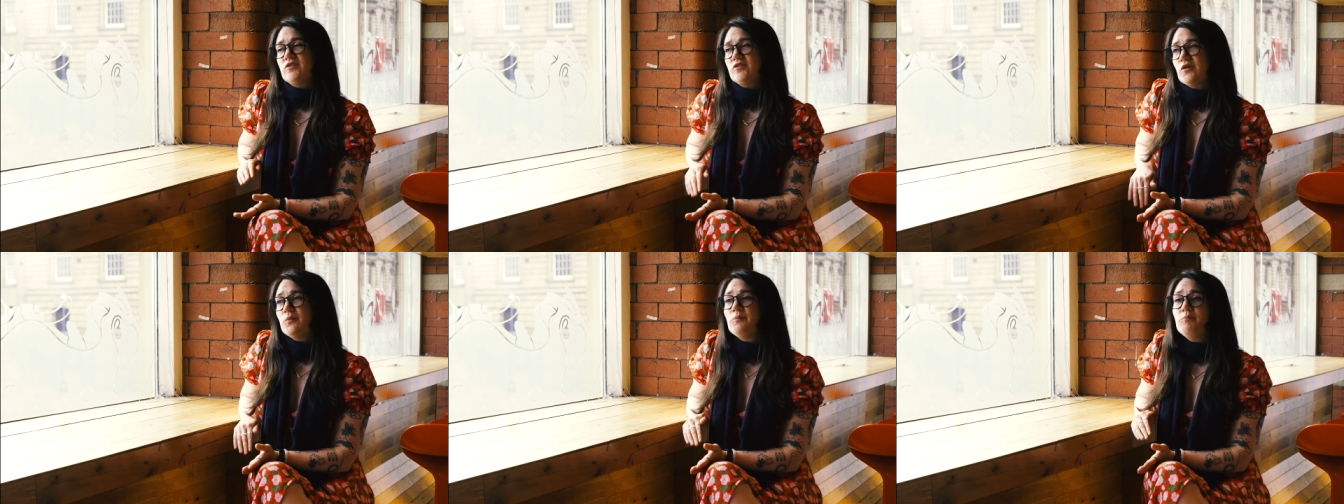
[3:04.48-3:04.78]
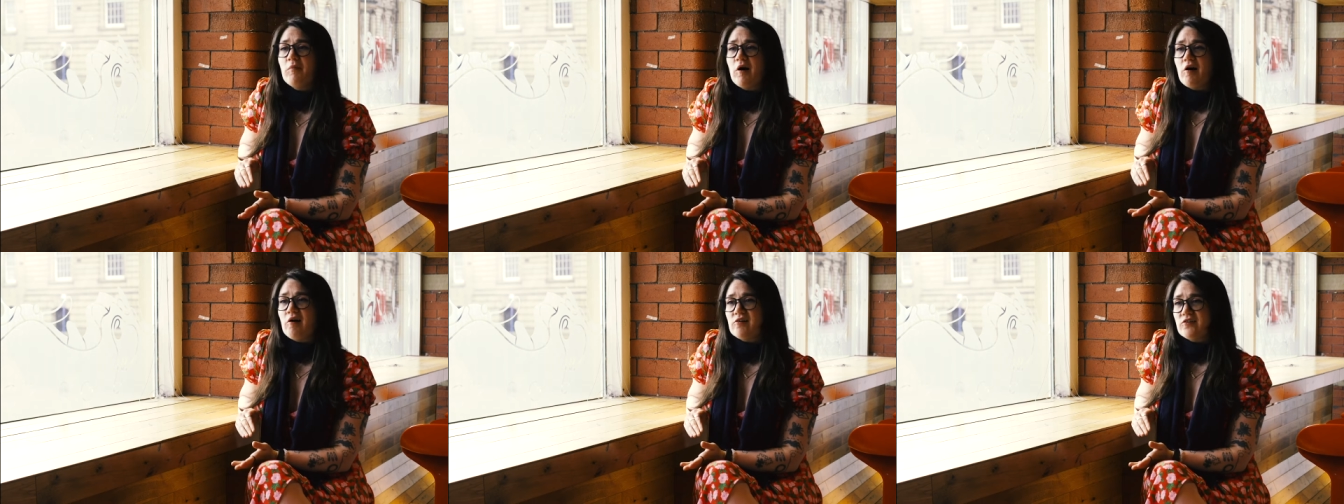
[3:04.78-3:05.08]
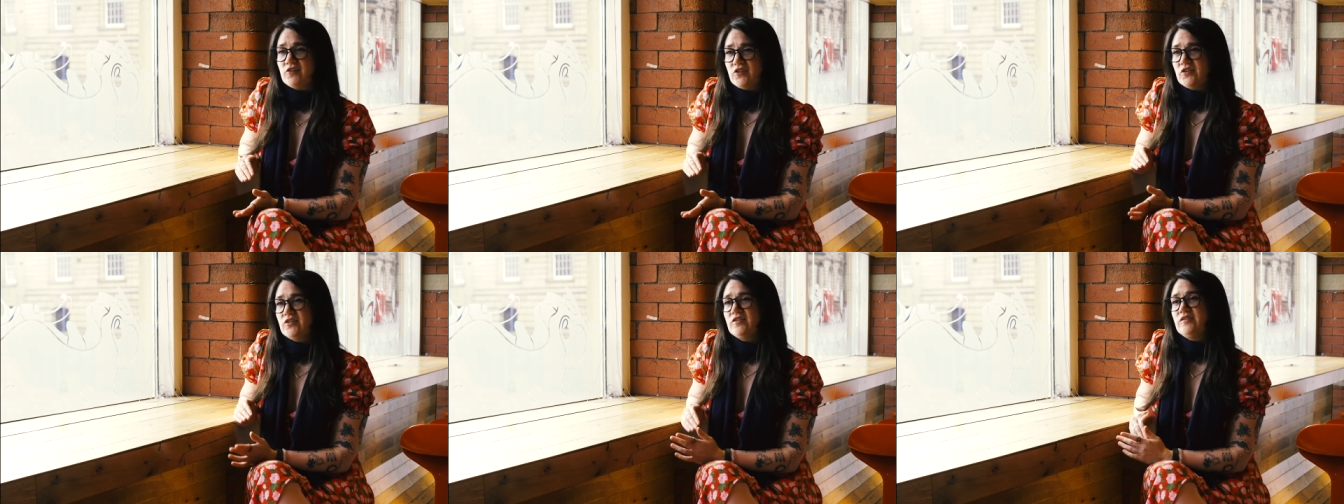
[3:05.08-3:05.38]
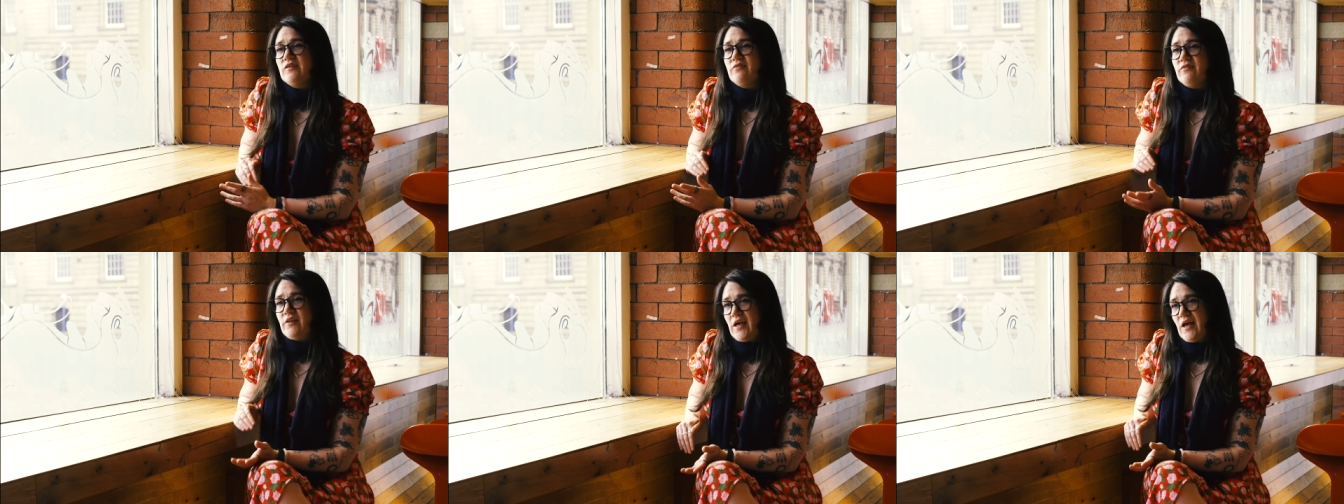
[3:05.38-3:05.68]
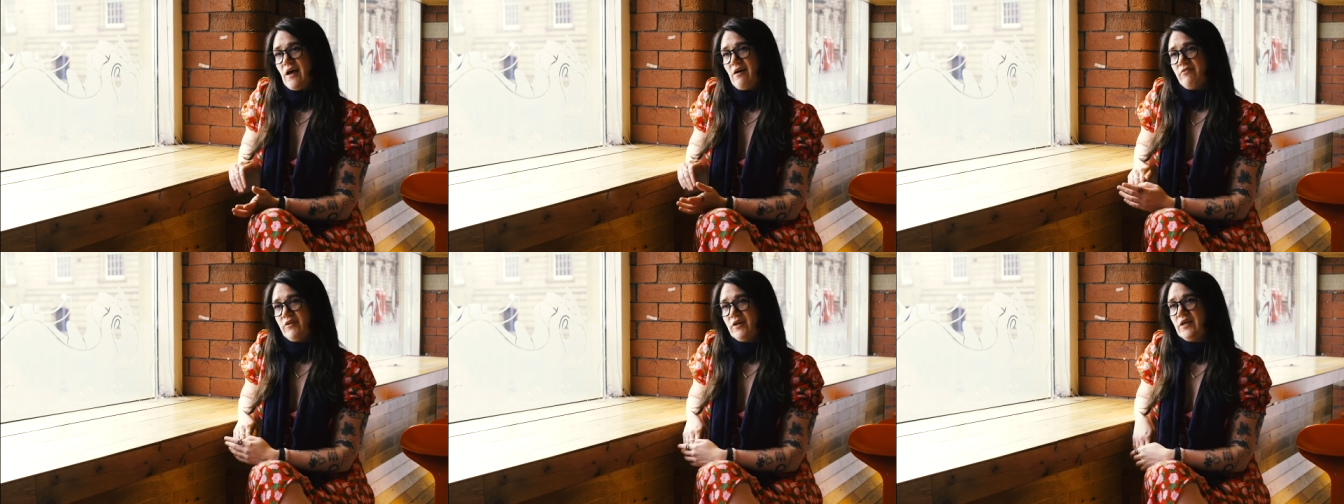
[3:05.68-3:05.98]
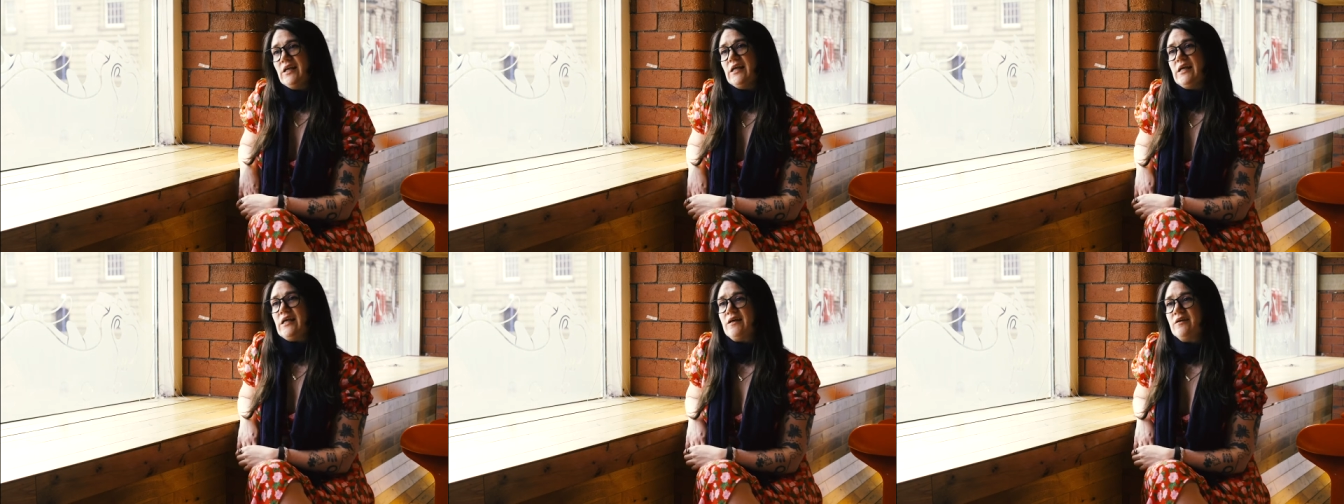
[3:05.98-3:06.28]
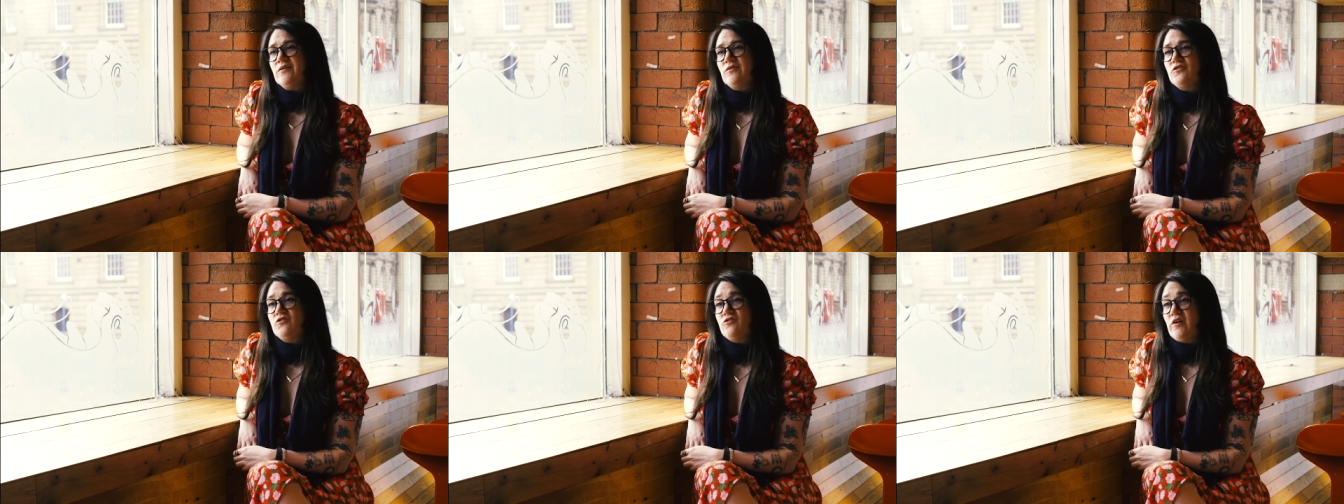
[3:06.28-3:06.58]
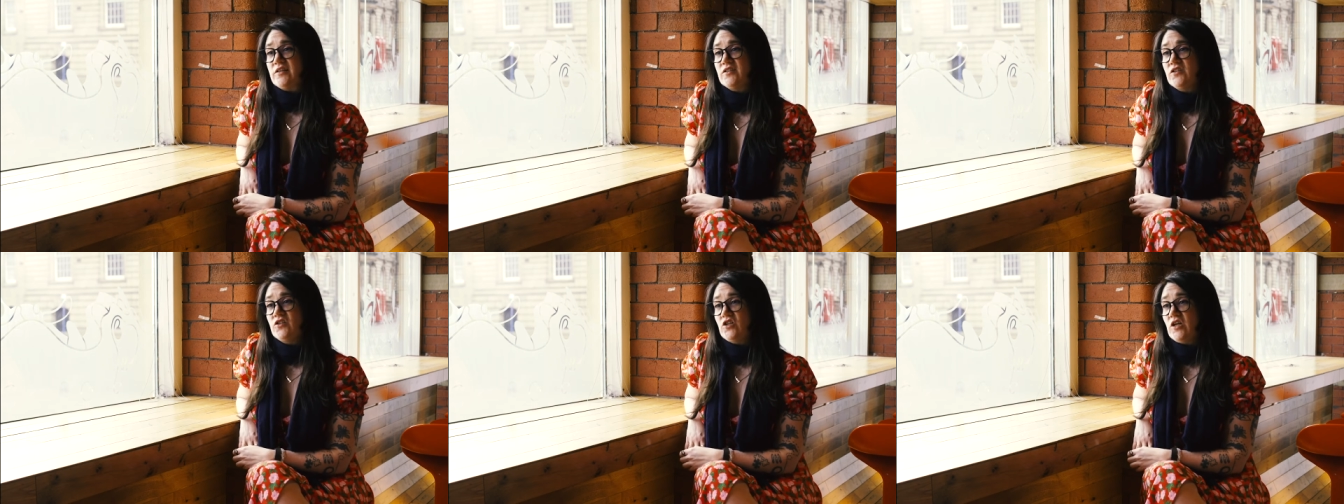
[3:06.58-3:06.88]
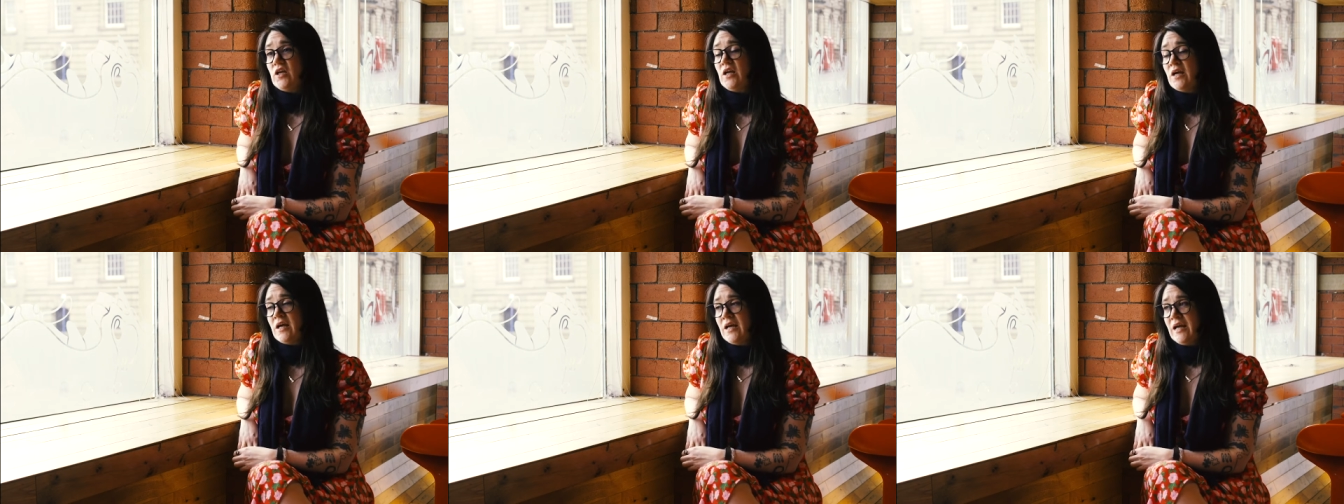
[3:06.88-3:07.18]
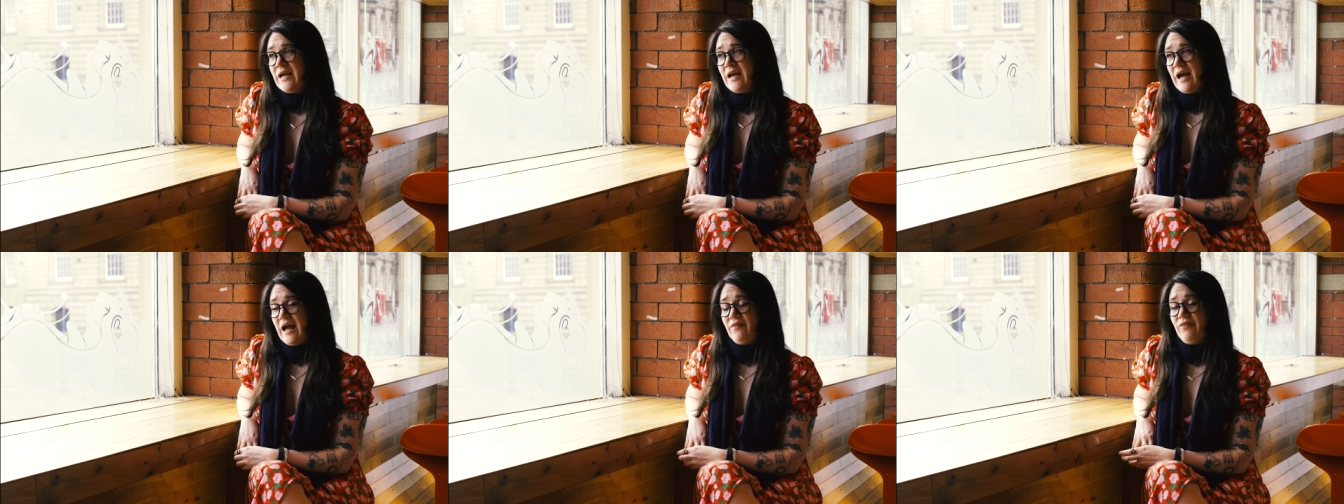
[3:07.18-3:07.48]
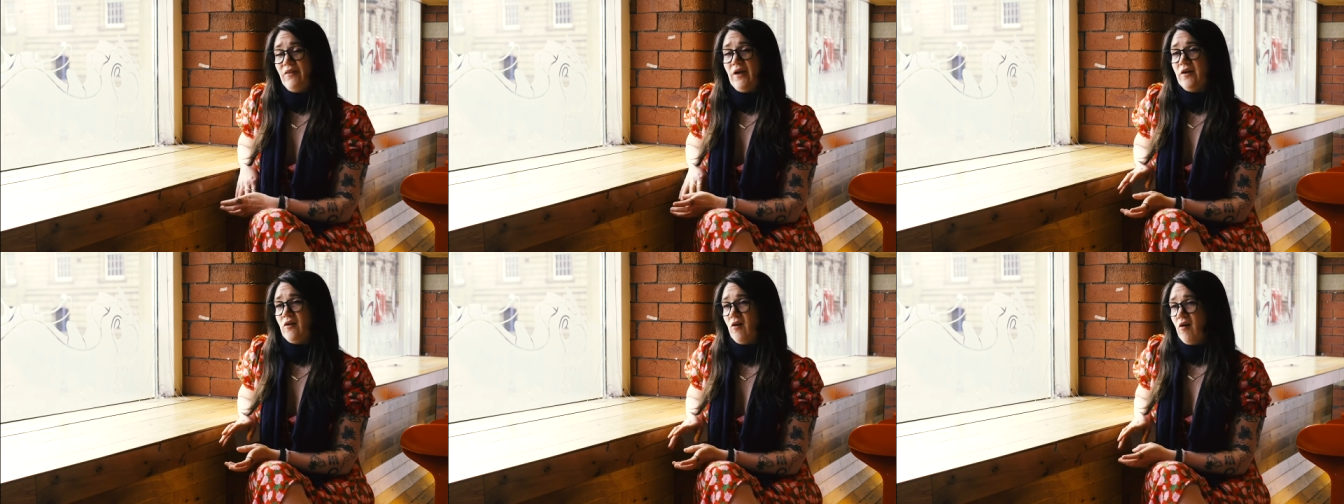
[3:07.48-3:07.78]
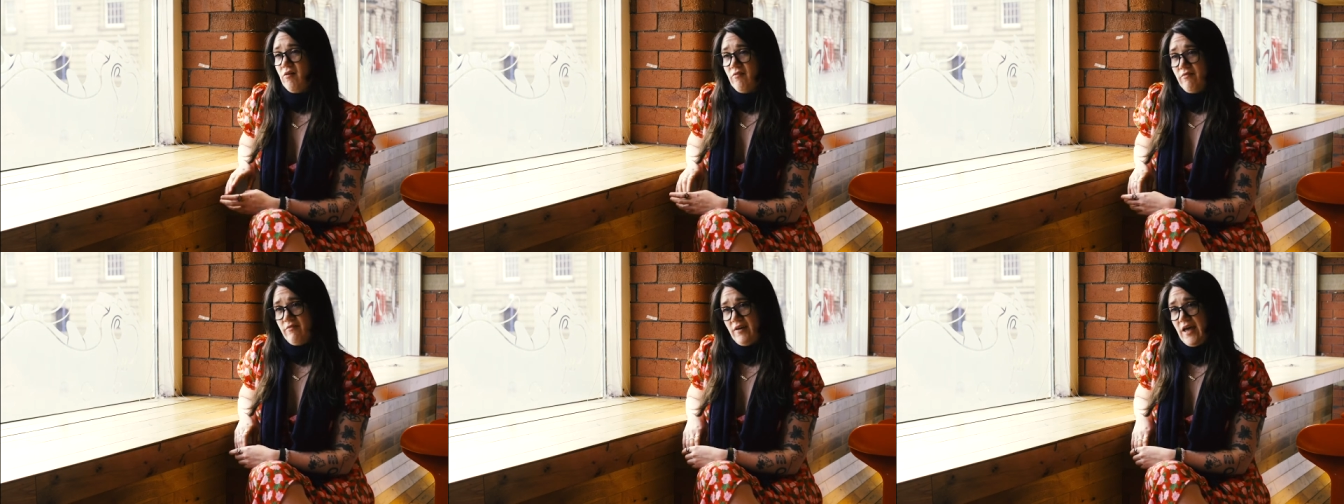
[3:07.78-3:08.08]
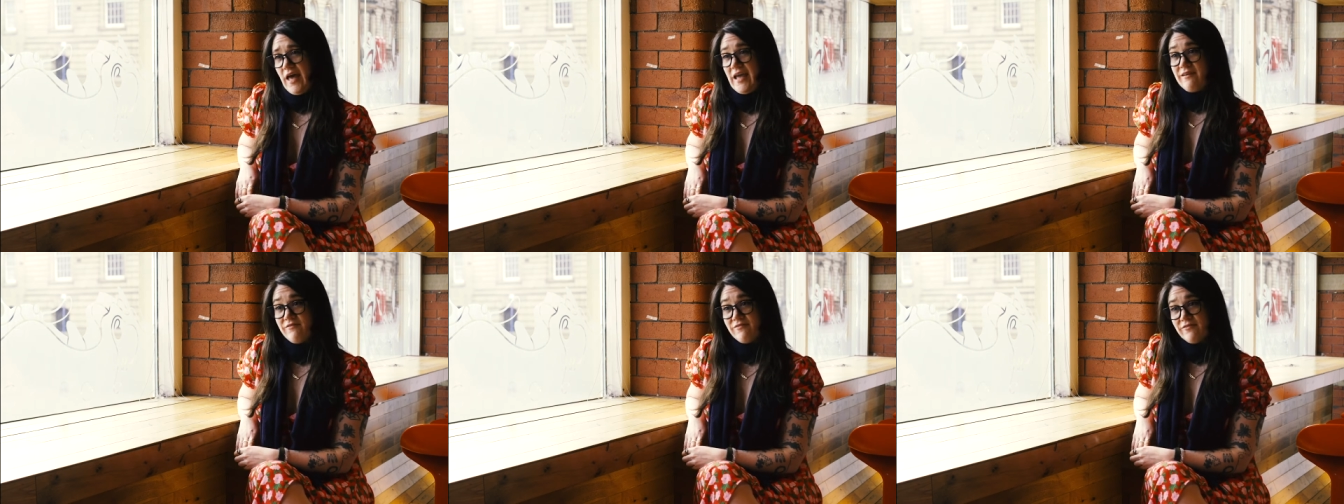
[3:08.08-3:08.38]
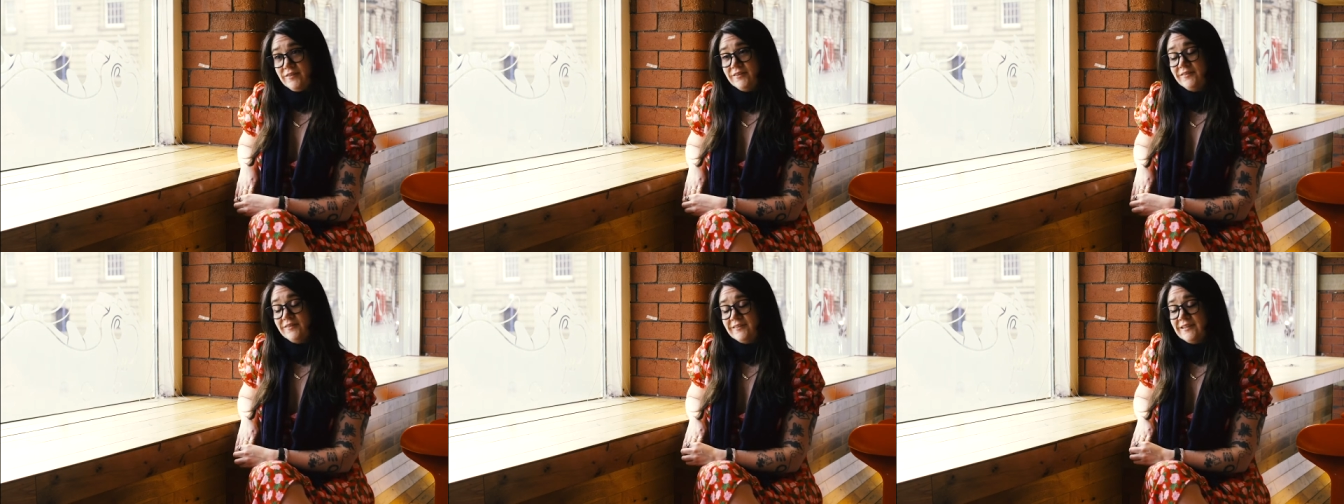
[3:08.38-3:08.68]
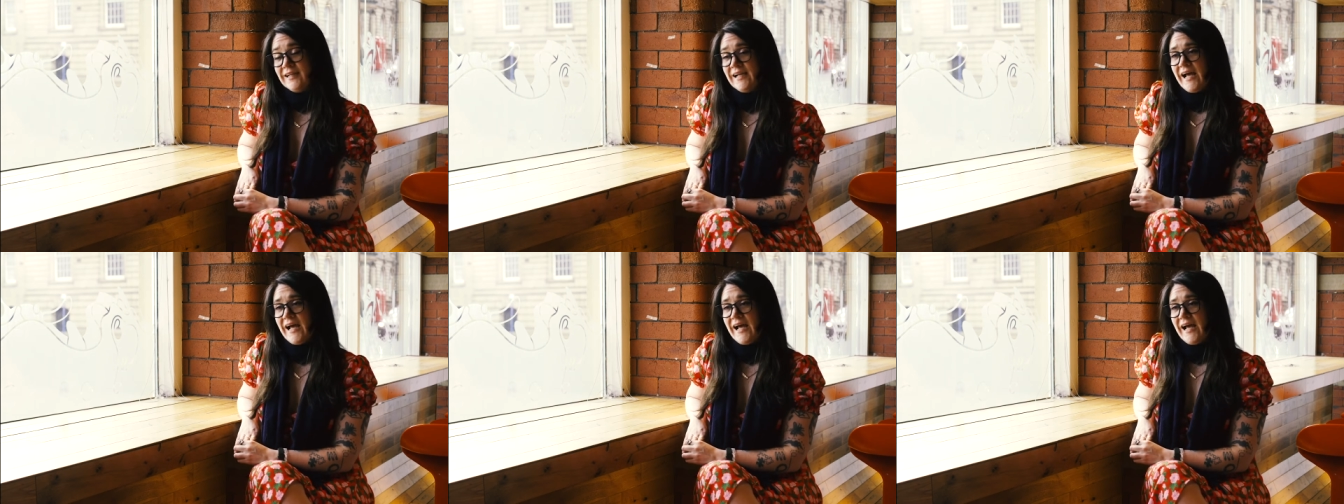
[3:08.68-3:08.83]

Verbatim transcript: some marches if they have a clear strategy and they're not hateful.